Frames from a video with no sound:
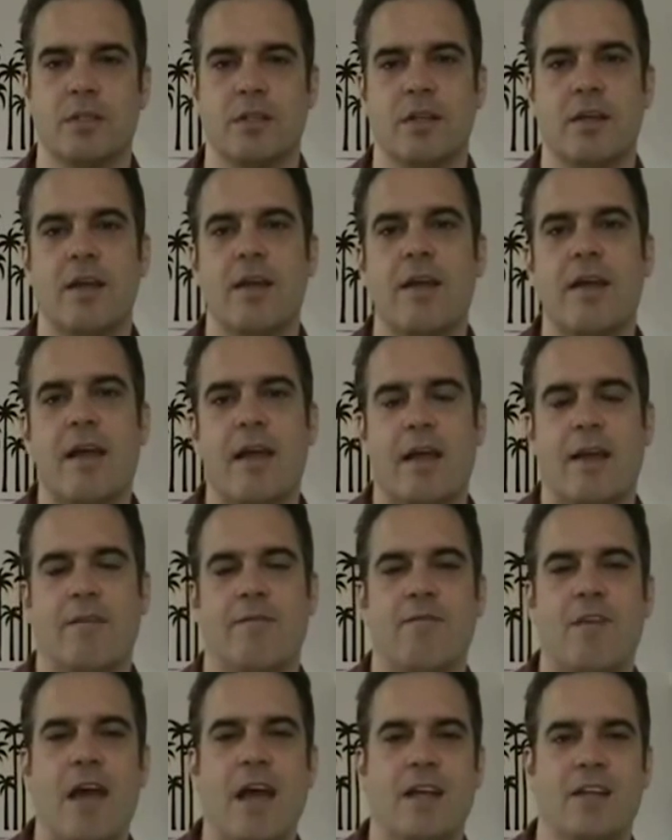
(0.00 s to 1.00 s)
And
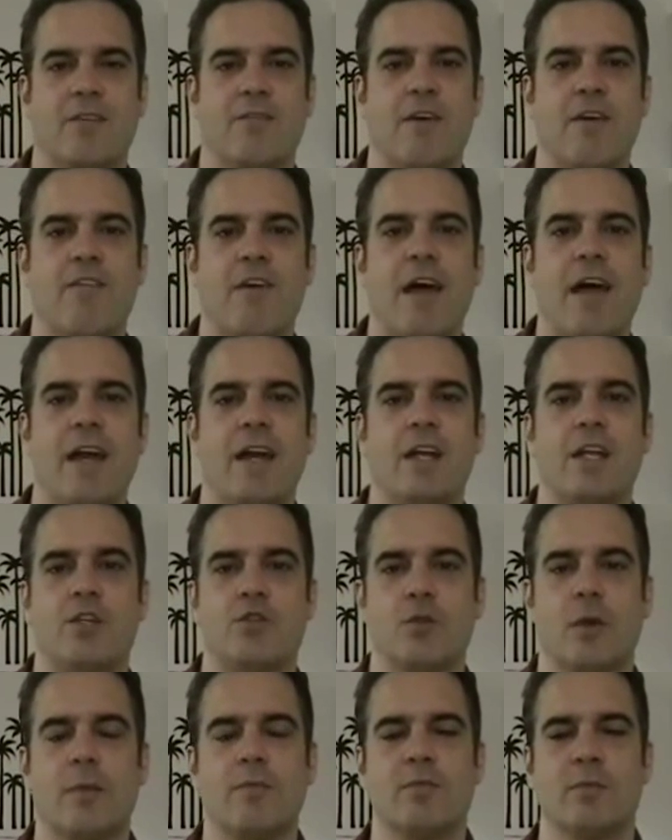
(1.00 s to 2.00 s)
in fact, if I've had any
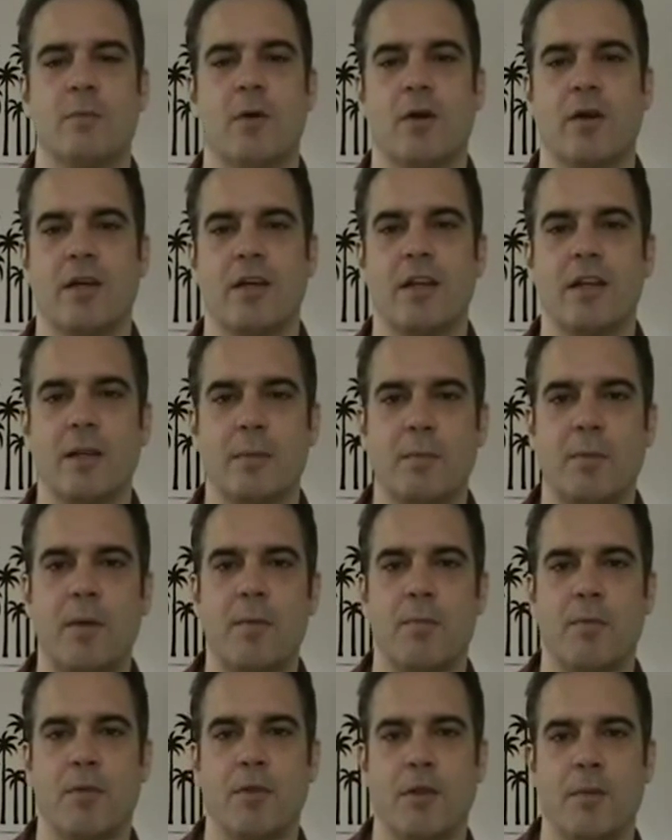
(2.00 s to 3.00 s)
dreams about killing
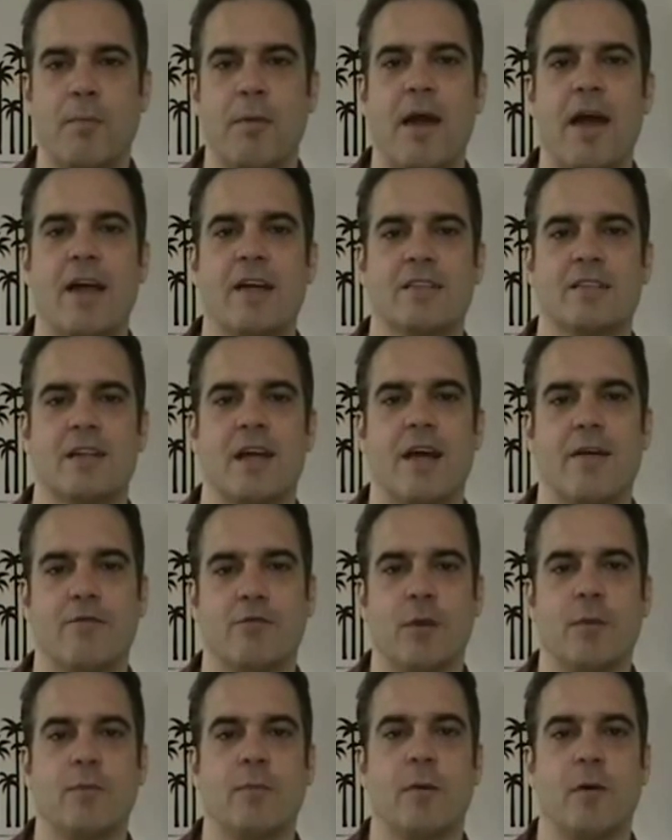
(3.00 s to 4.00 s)
people in the past, I've
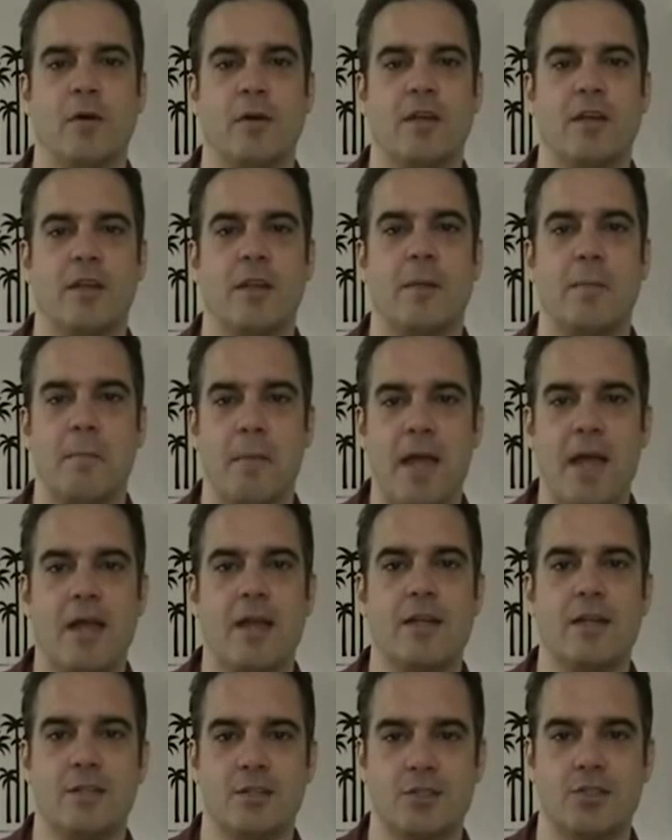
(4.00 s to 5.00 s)
dreamt about killing
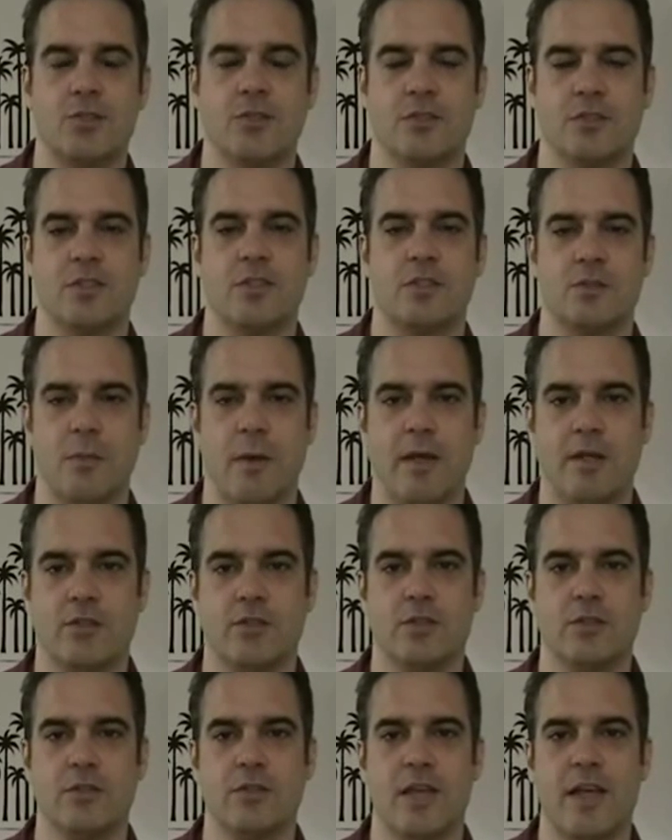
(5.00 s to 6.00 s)
men in certain
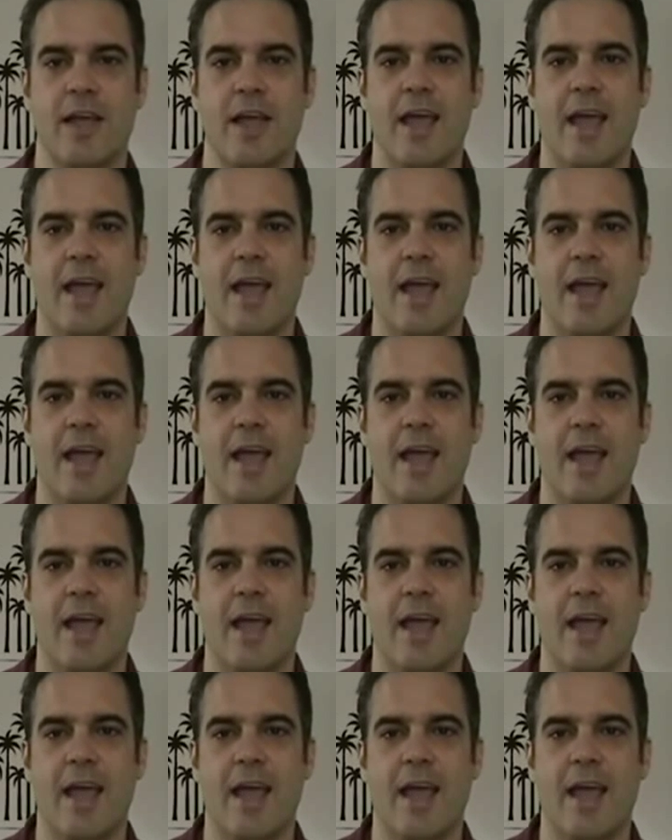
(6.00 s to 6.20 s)
situations.